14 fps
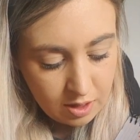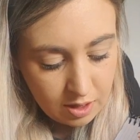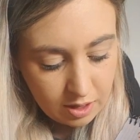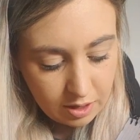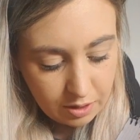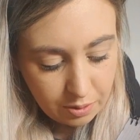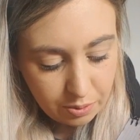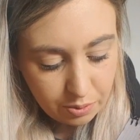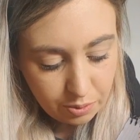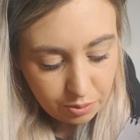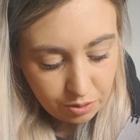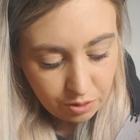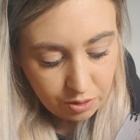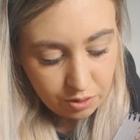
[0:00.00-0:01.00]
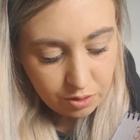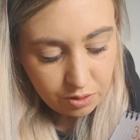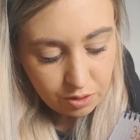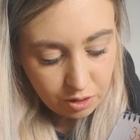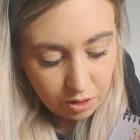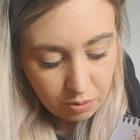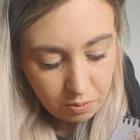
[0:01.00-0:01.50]
equals
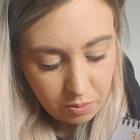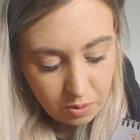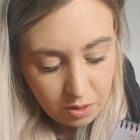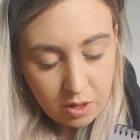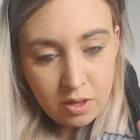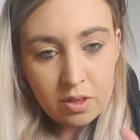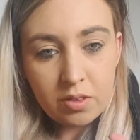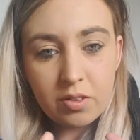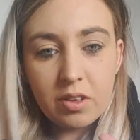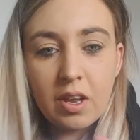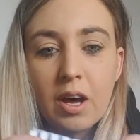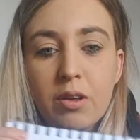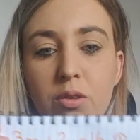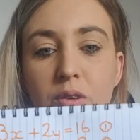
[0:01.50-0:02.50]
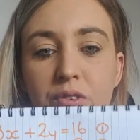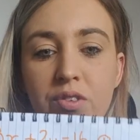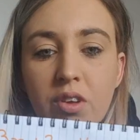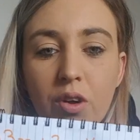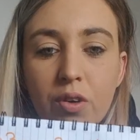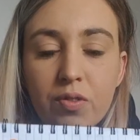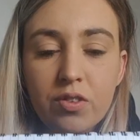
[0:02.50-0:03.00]
2. So now you have
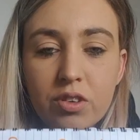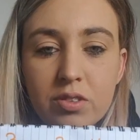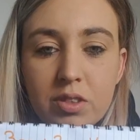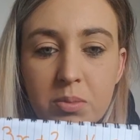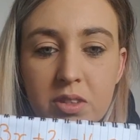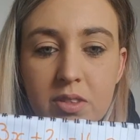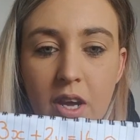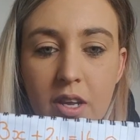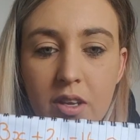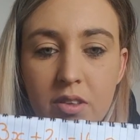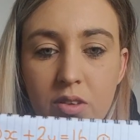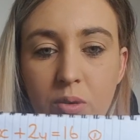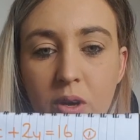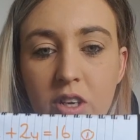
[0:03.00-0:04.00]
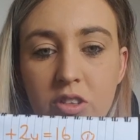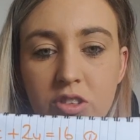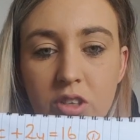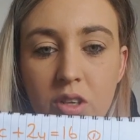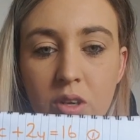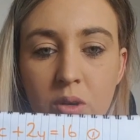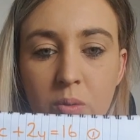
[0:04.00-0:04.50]
solved your simultaneous
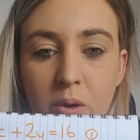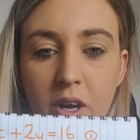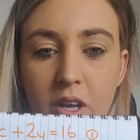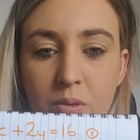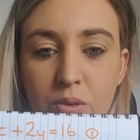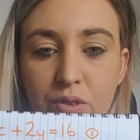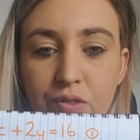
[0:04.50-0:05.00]
equation. X